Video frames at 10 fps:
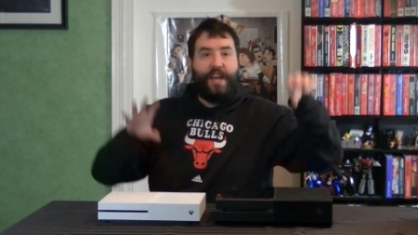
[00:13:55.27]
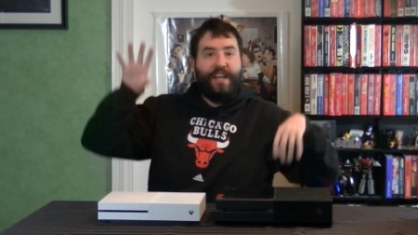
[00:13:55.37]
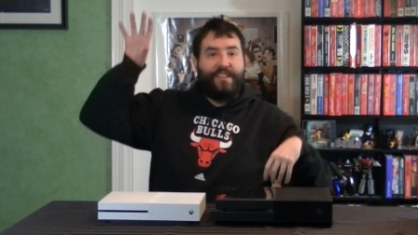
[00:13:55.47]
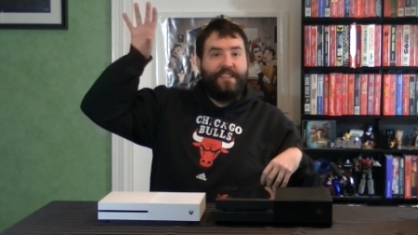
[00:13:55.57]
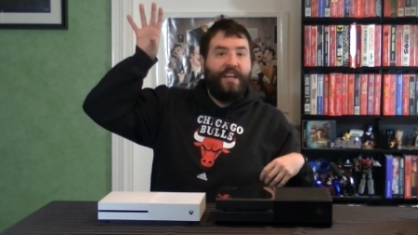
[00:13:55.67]

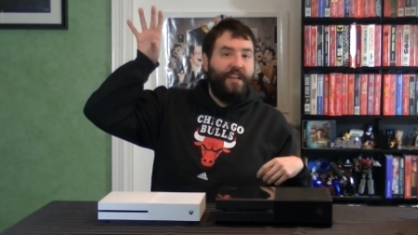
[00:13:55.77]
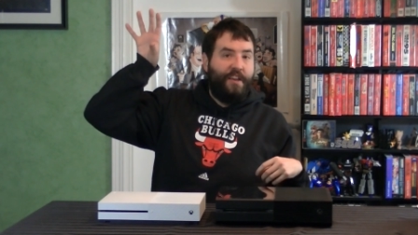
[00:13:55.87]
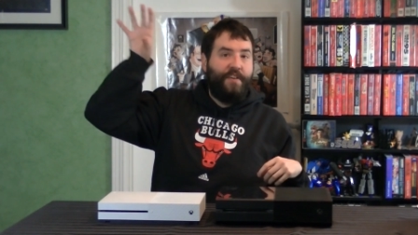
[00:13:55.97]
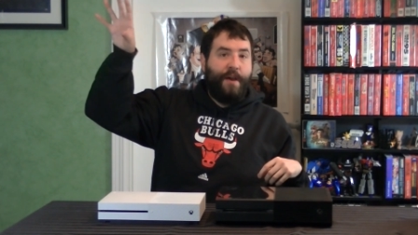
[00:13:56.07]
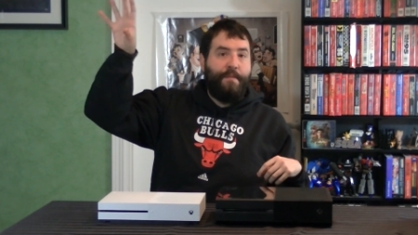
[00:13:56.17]
X,
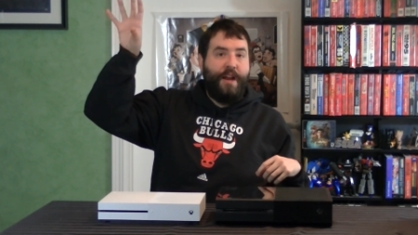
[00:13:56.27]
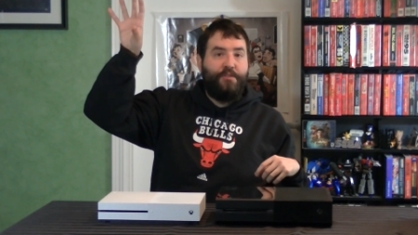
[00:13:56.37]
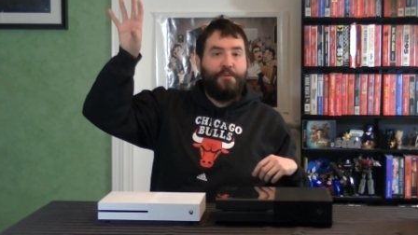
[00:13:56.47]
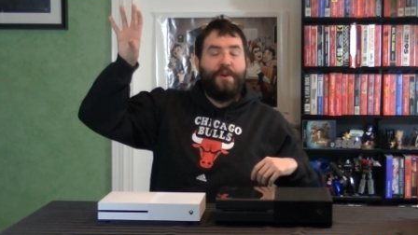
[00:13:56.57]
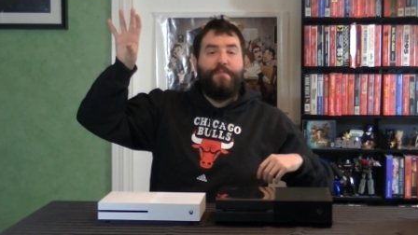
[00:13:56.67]
you've got
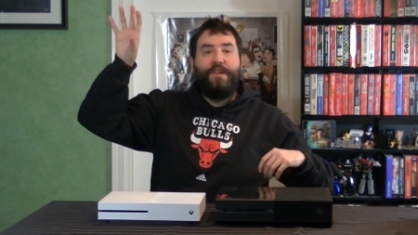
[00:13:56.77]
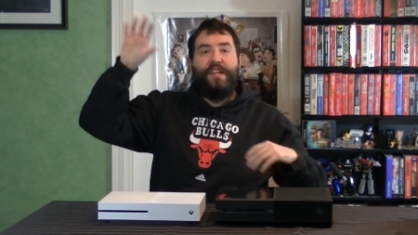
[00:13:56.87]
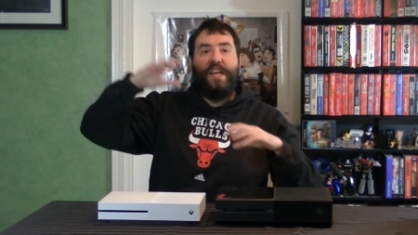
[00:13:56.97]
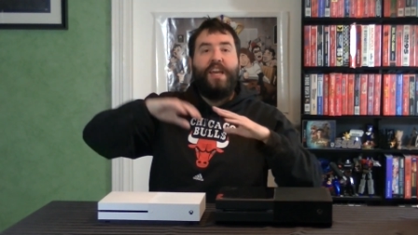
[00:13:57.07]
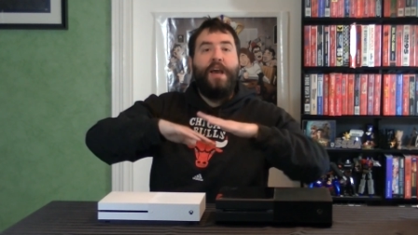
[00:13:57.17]
backwards
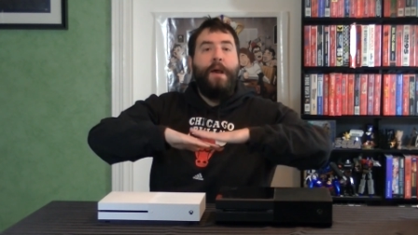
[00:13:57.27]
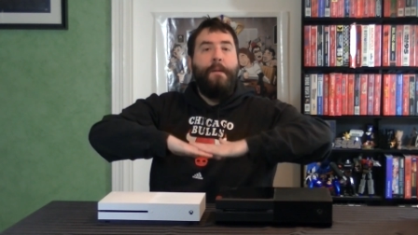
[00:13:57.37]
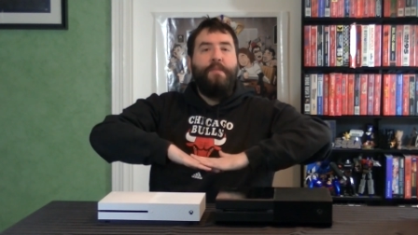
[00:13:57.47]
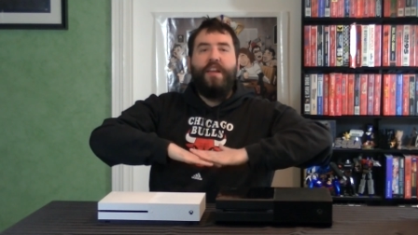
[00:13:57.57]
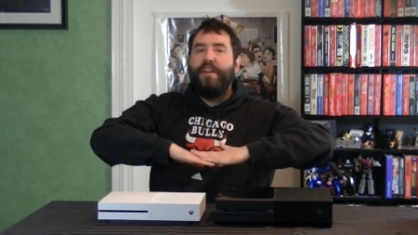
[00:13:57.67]
compatibility,
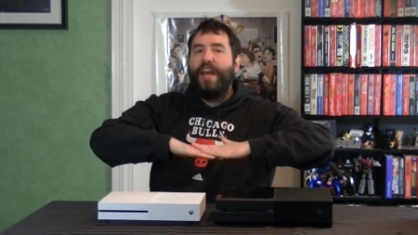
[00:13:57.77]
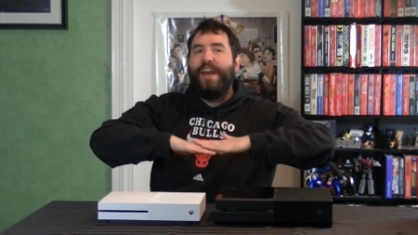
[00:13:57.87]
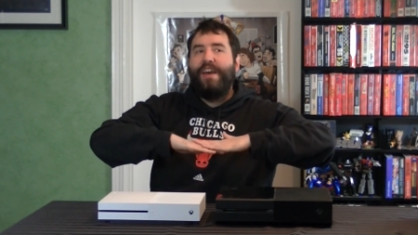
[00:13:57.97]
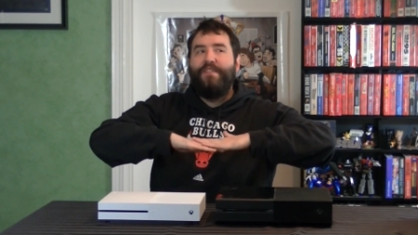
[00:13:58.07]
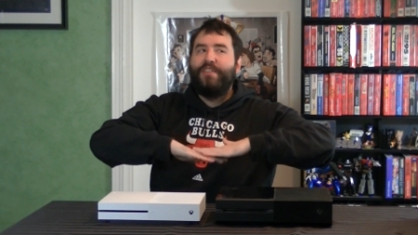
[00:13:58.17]
but then you
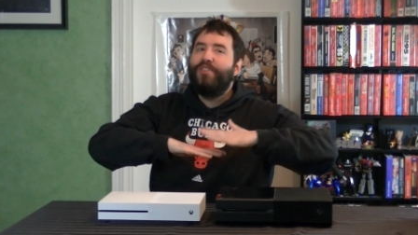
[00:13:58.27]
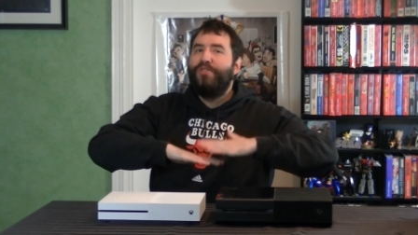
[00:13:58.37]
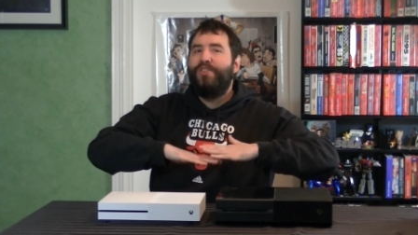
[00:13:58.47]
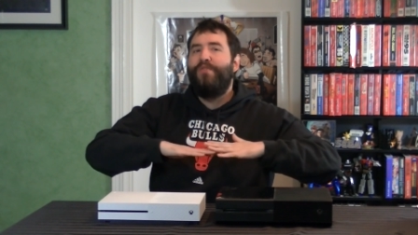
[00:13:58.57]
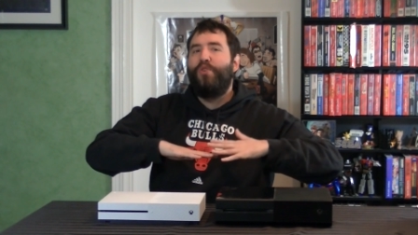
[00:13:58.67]
have
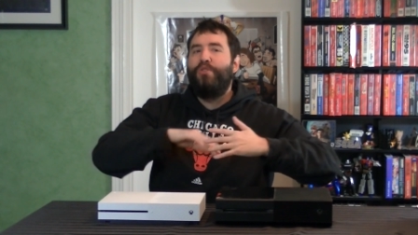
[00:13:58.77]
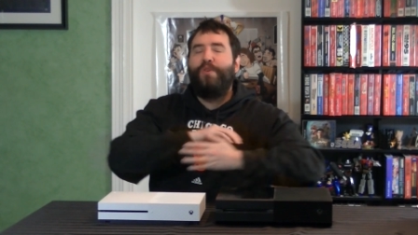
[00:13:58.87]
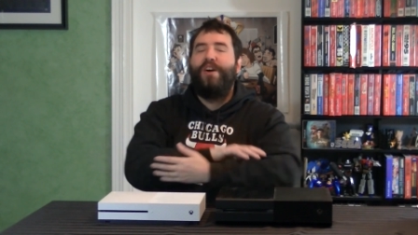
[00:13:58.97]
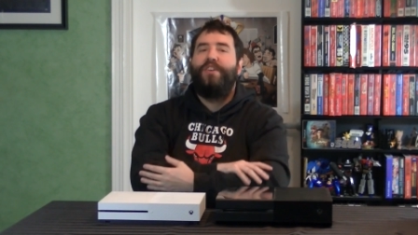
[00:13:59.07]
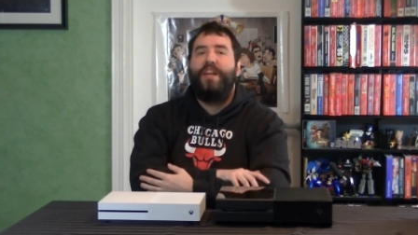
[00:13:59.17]
exclusive,
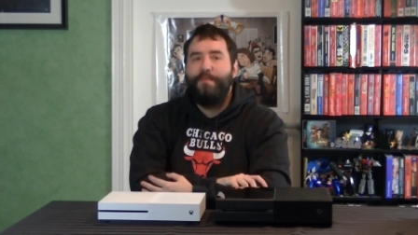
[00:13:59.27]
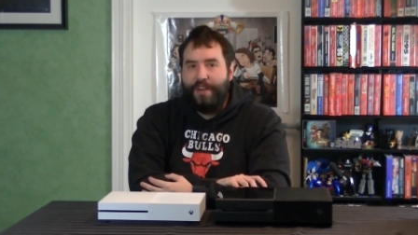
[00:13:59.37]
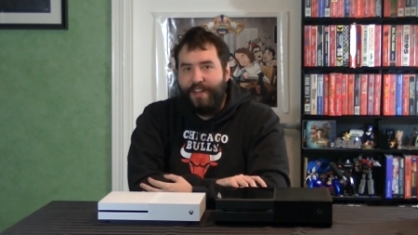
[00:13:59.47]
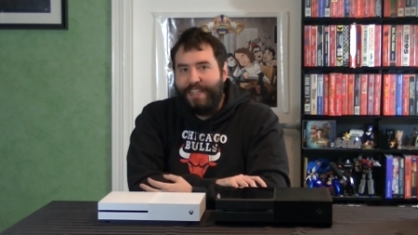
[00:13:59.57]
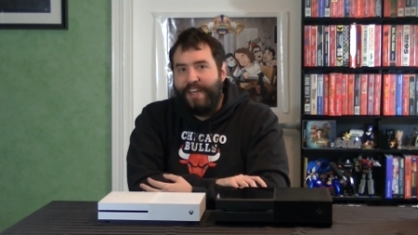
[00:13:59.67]
worthwhile game
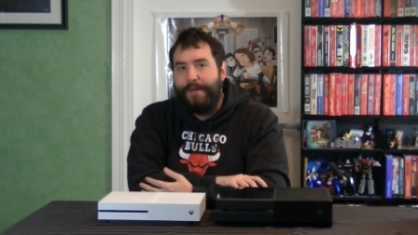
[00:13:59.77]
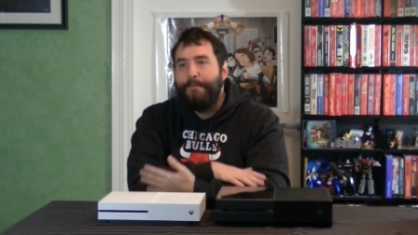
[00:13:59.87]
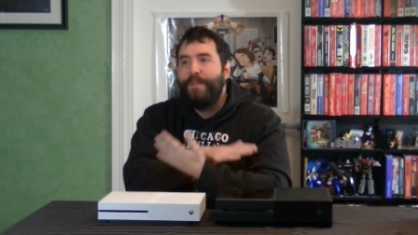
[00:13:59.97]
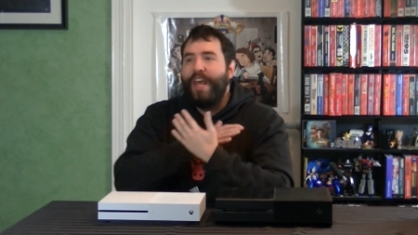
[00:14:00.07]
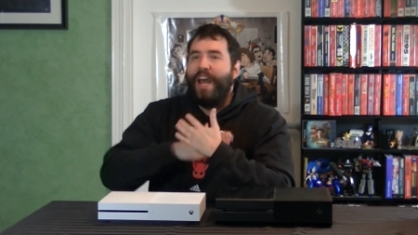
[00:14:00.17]
content.
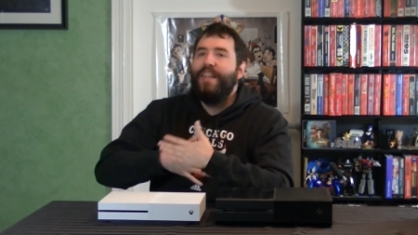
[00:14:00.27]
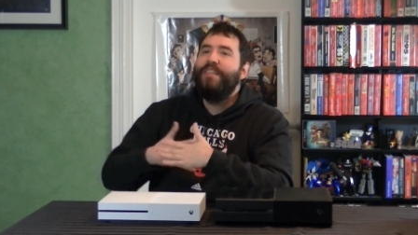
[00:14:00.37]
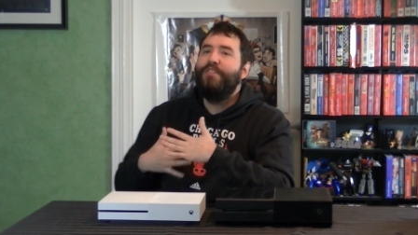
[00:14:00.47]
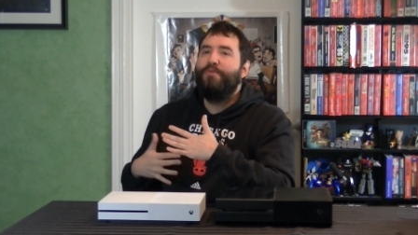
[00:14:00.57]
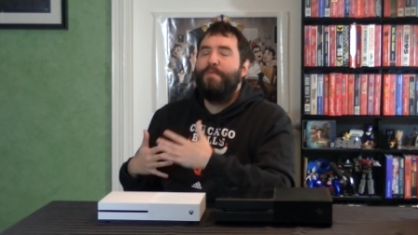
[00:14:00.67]
And
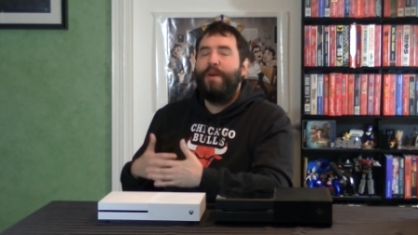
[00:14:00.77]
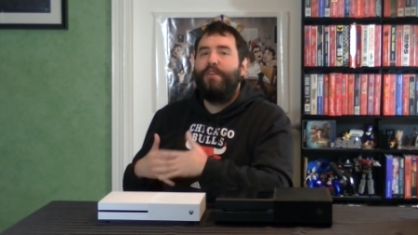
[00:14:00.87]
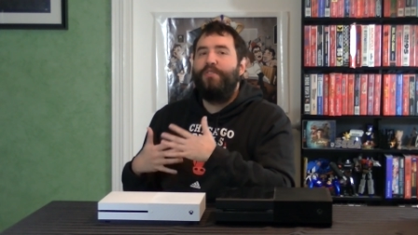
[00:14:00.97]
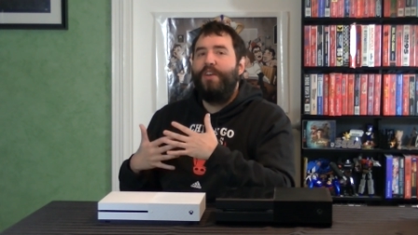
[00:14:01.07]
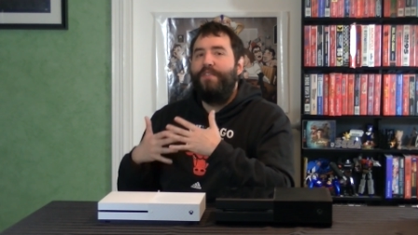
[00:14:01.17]
this is where
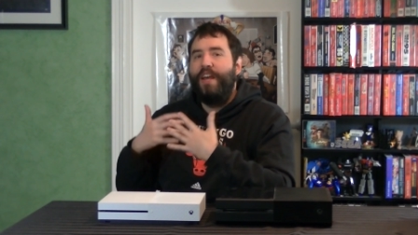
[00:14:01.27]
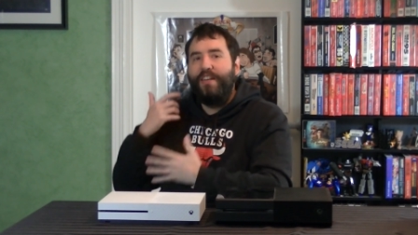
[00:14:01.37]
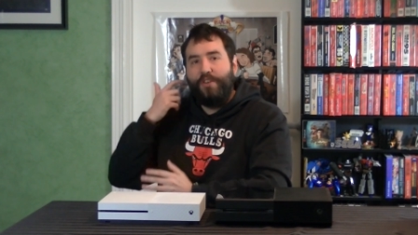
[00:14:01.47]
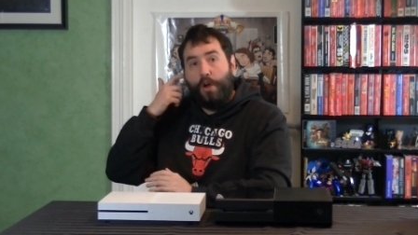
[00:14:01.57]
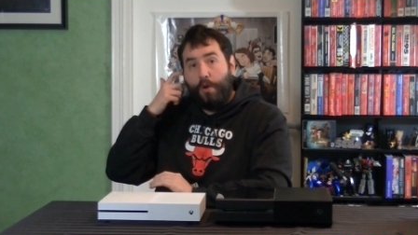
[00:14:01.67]
Microsoft
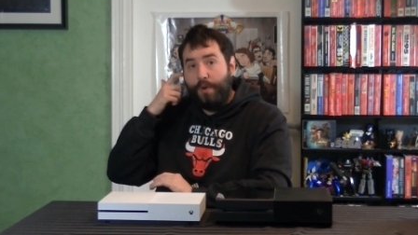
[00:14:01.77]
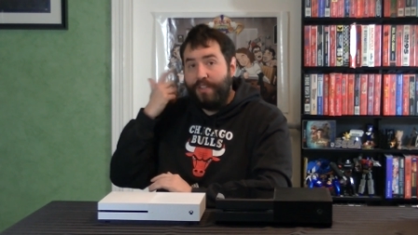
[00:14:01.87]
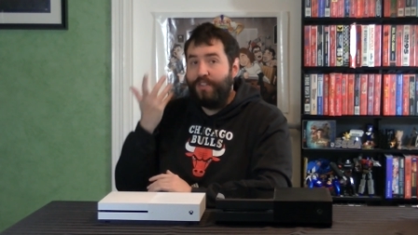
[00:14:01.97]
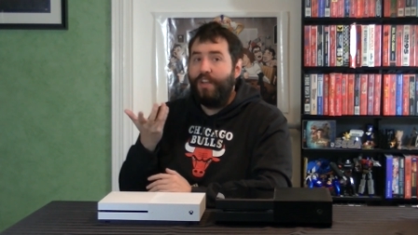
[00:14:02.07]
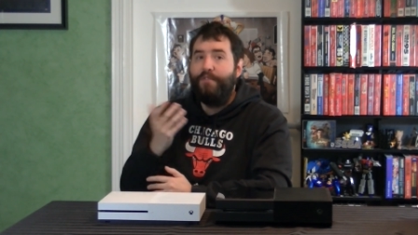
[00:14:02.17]
has
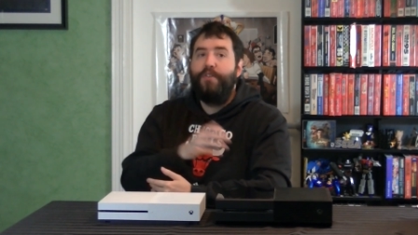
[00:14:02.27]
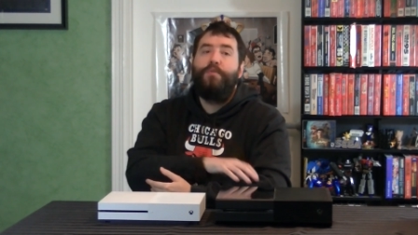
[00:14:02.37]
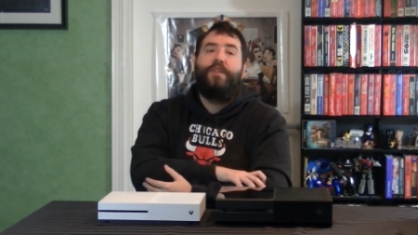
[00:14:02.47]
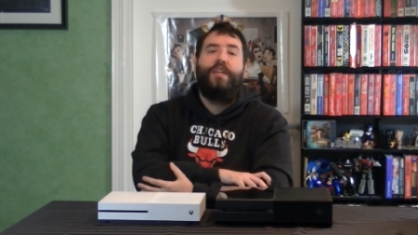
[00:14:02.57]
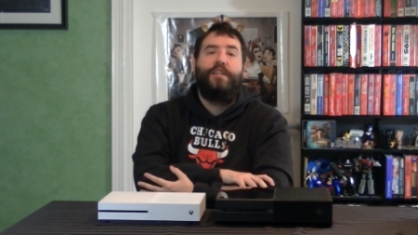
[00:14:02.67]
always
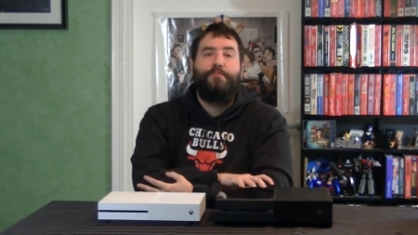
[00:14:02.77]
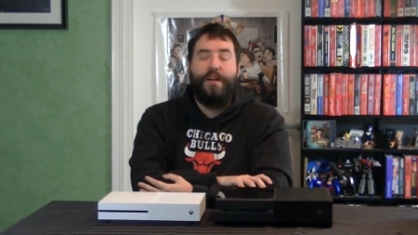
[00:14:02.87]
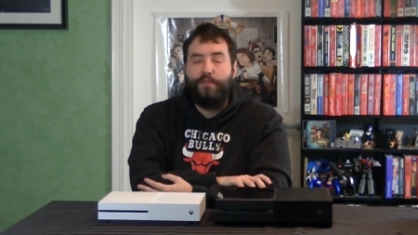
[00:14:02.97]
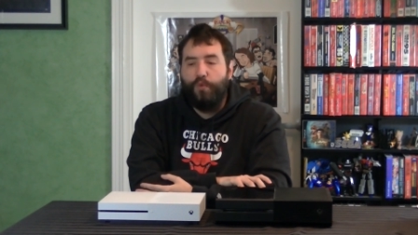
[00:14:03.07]
suffered with the Xbox